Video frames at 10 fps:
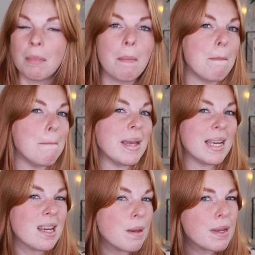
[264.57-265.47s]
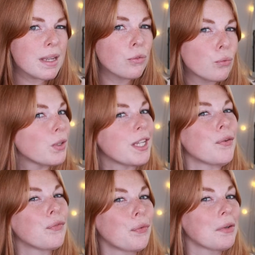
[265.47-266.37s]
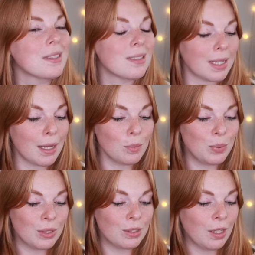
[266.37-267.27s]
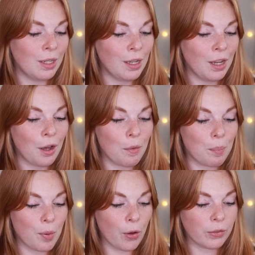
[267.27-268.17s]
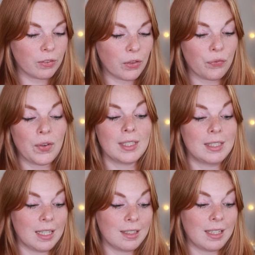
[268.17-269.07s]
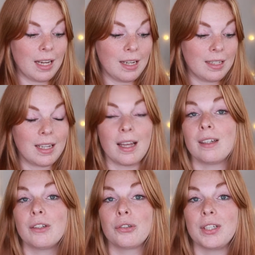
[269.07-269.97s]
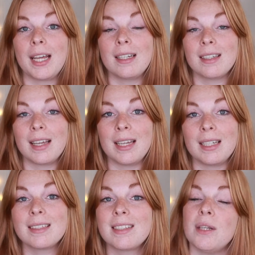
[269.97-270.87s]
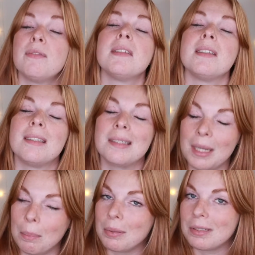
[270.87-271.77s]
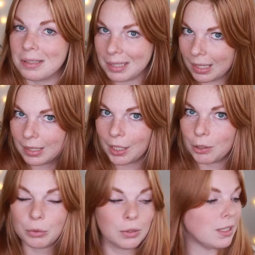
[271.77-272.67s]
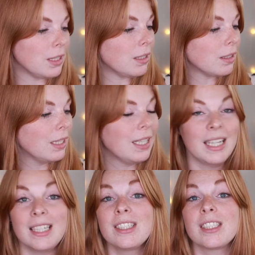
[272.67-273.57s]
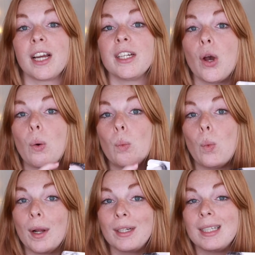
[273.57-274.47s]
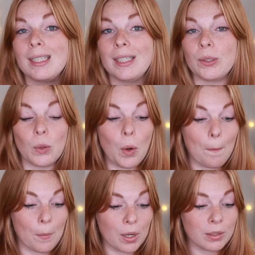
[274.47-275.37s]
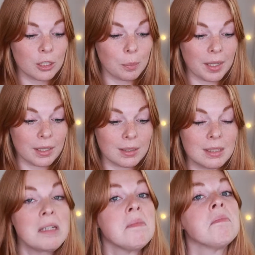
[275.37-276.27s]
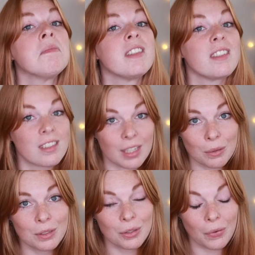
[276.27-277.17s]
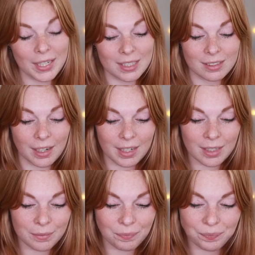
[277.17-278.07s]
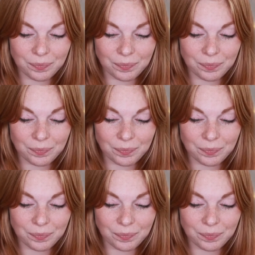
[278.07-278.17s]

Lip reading: maybe 3 to 4 steps. But the fact that they can create a 7-step skincare routine inside one little mask pad sounds quite exciting.